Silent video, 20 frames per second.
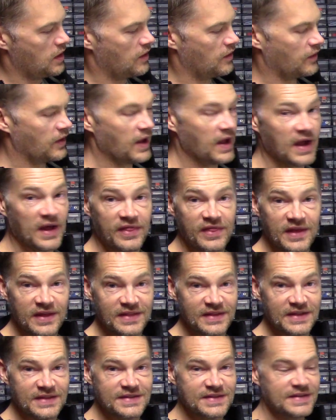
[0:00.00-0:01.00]
Okay, I
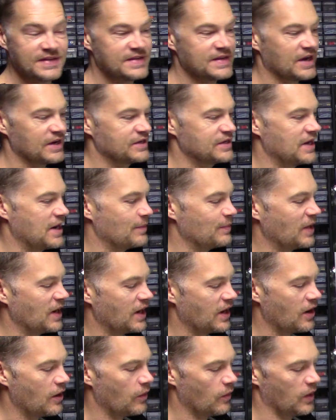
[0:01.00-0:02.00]
think that's the section I'm
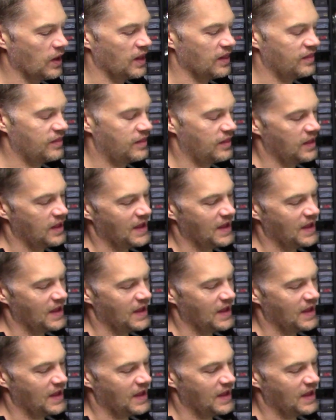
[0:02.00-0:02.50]
gonna go with.